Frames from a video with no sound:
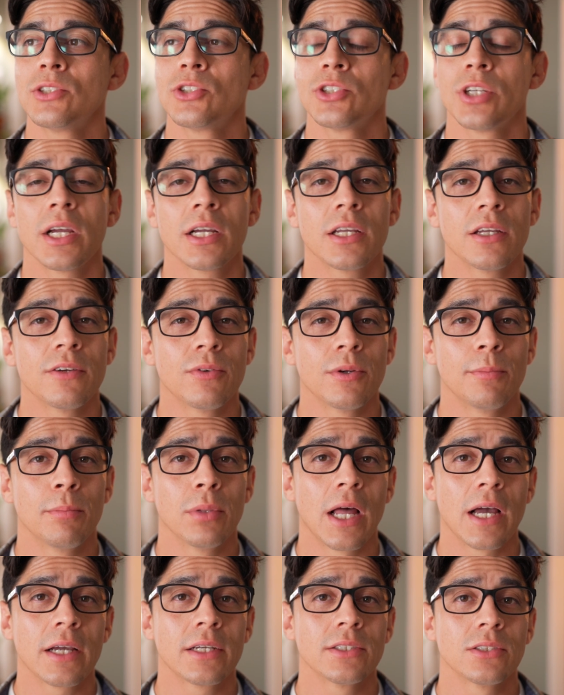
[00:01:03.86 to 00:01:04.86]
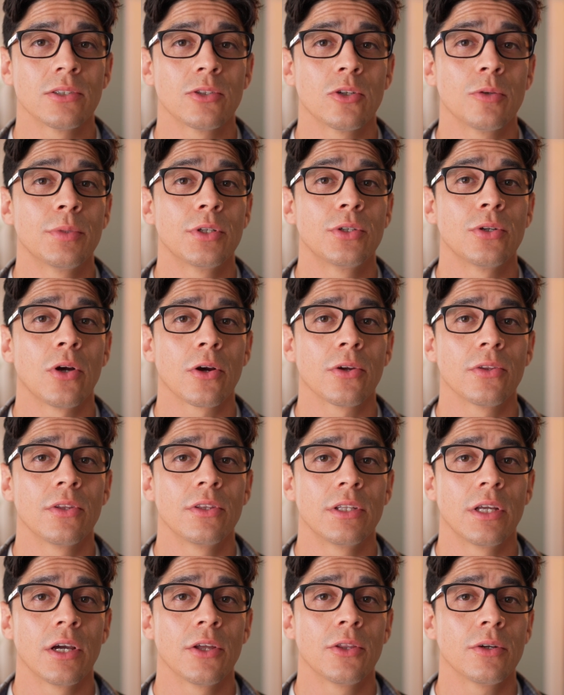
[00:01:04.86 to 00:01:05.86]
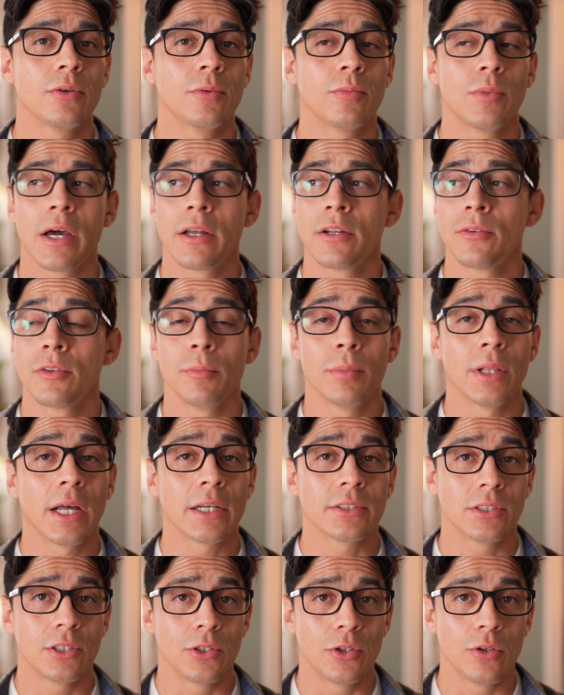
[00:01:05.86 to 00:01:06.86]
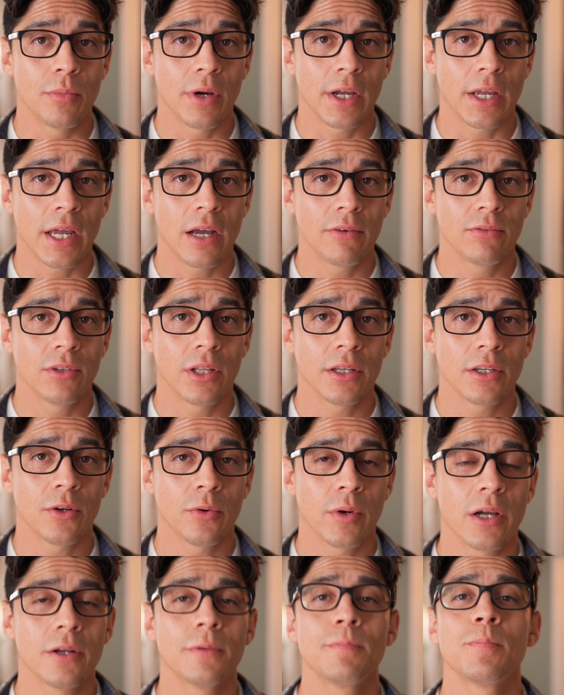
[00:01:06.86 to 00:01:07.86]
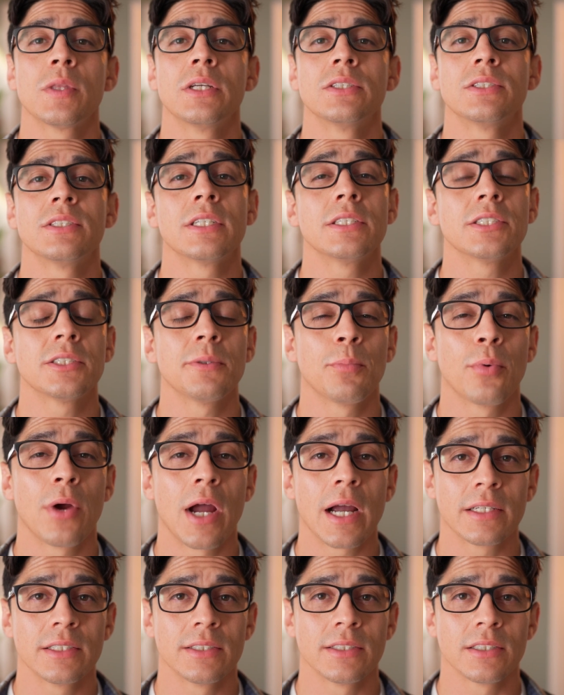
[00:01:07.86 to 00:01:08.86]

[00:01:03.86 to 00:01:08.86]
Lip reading: check if a black is a little bit darker than the other out of the blacks that you might have lying around is to get some practice